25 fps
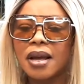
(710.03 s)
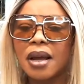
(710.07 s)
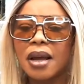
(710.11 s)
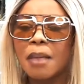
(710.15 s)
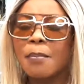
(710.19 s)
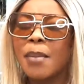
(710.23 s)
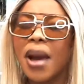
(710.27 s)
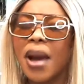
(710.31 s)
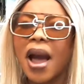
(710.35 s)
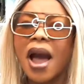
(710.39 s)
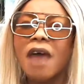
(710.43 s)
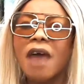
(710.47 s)

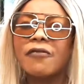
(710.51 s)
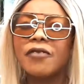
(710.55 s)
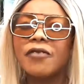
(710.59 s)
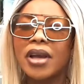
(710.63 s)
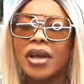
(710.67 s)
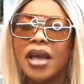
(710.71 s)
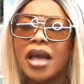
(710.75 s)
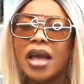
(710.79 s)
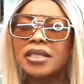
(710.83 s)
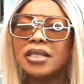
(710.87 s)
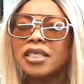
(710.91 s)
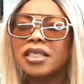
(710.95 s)
But
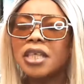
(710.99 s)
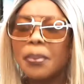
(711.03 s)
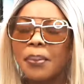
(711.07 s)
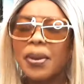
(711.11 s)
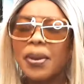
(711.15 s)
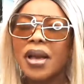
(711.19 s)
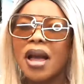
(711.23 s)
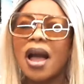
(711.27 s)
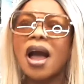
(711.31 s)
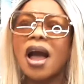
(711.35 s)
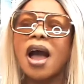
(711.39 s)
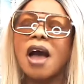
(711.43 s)

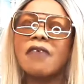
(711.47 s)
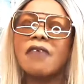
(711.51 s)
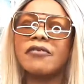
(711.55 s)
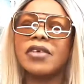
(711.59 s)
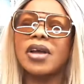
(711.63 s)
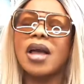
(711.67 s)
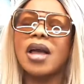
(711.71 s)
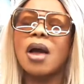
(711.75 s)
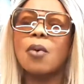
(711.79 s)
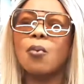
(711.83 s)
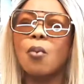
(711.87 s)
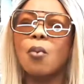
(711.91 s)
typical
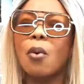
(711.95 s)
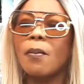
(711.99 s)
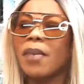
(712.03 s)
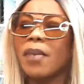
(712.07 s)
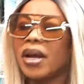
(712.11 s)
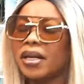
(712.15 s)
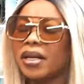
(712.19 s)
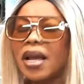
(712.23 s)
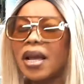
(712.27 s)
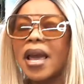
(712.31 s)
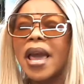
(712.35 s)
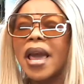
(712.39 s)
African
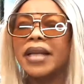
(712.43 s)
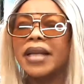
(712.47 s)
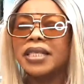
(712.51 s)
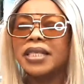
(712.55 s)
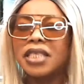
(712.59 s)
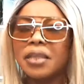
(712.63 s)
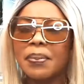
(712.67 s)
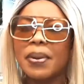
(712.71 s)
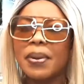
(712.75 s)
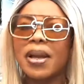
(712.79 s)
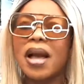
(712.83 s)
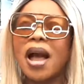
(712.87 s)
woman, a
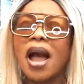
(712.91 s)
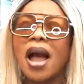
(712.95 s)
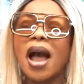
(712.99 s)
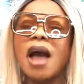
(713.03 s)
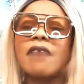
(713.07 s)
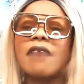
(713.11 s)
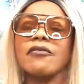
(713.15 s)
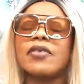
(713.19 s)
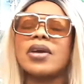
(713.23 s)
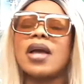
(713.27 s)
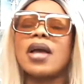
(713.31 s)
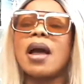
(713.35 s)
typical
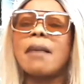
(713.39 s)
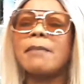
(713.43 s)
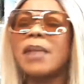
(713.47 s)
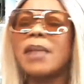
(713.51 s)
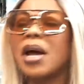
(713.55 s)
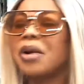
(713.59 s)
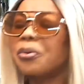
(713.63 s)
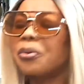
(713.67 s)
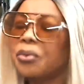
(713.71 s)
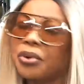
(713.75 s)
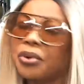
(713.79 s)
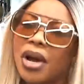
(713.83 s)
African
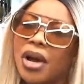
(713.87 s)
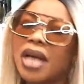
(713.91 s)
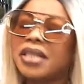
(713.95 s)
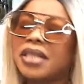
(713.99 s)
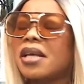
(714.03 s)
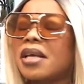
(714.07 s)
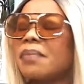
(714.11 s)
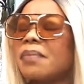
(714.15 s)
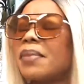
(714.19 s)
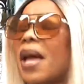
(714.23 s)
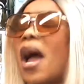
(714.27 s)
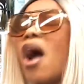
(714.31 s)
man will not accept that.